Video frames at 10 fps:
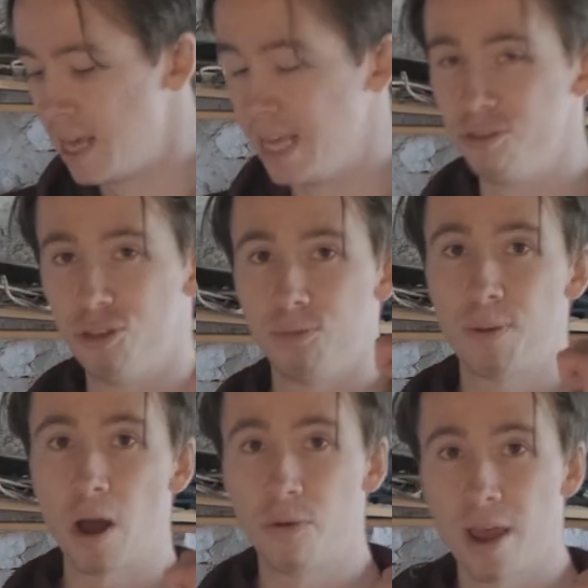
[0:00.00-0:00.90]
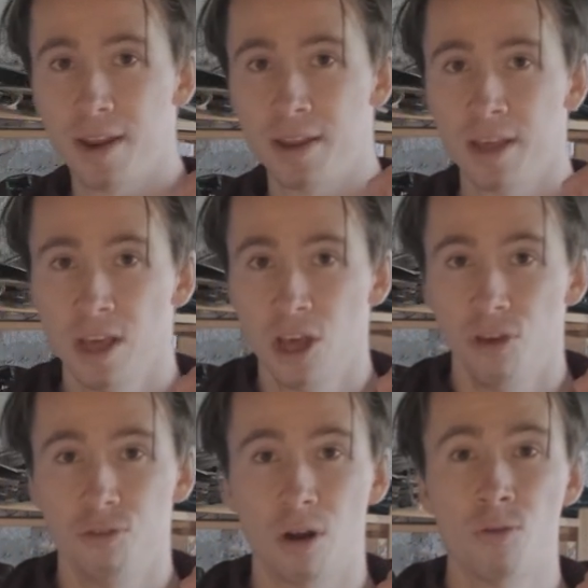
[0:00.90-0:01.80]
is with your power hand,
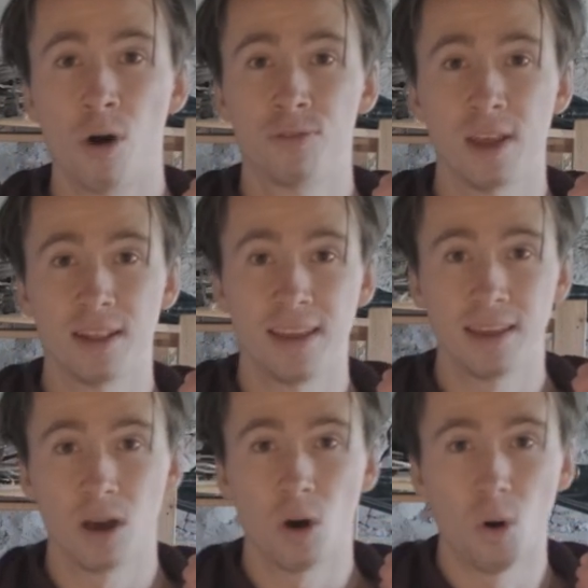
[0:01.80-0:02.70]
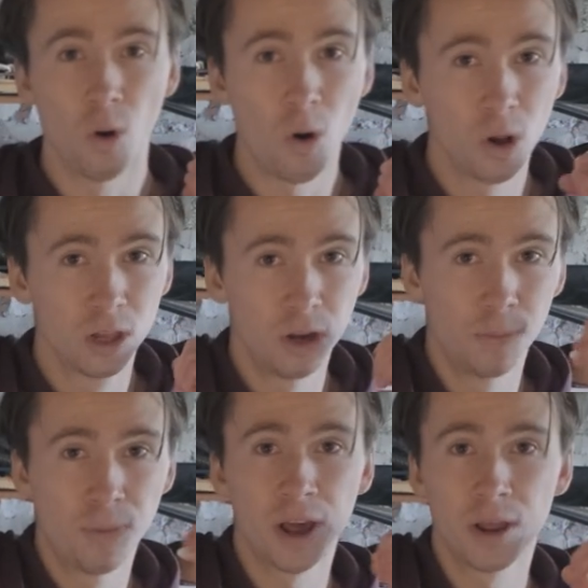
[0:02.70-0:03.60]
you are rotating all your
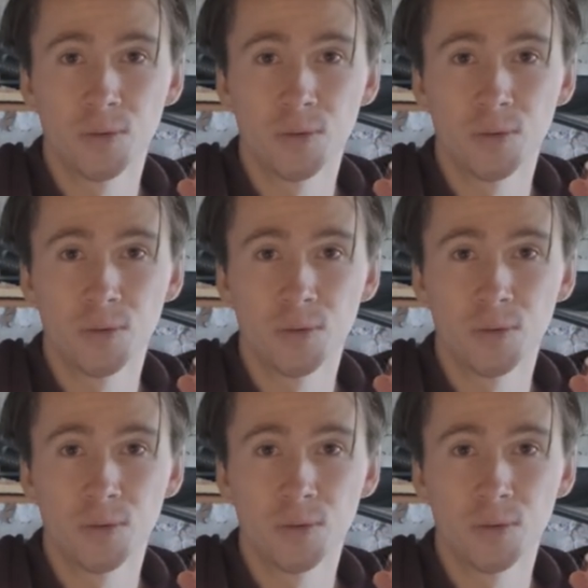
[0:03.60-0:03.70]
body